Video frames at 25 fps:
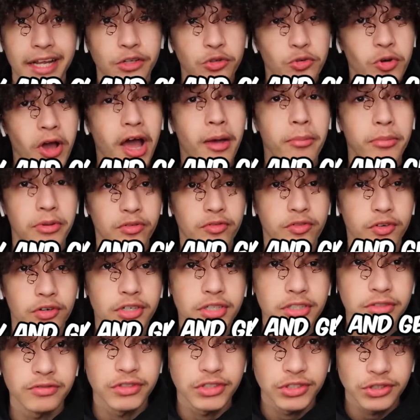and you happy for
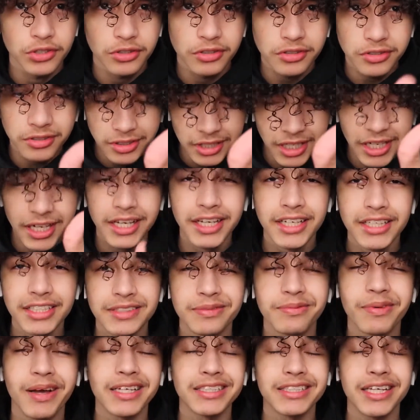his return,
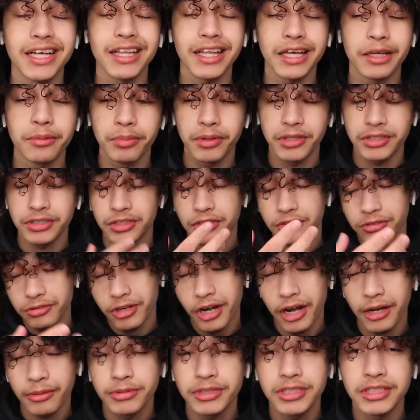smash that like button.
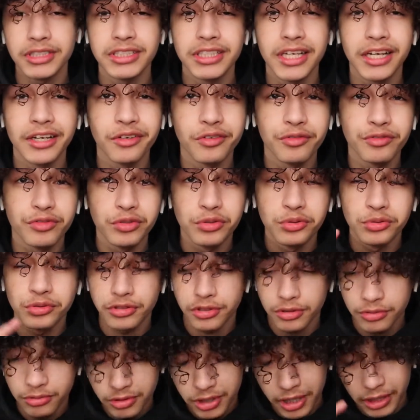Subscribe to the channel. If you're new,
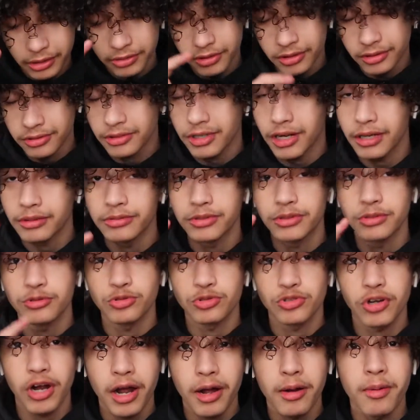subscribe.
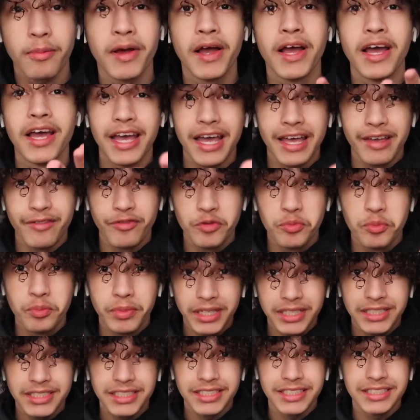If you
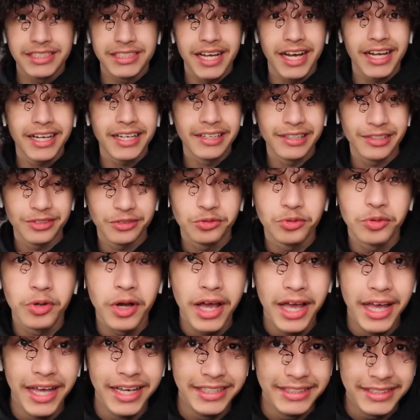miss 6ix9ine and you
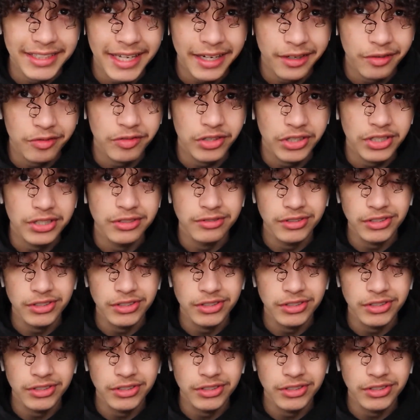excited for his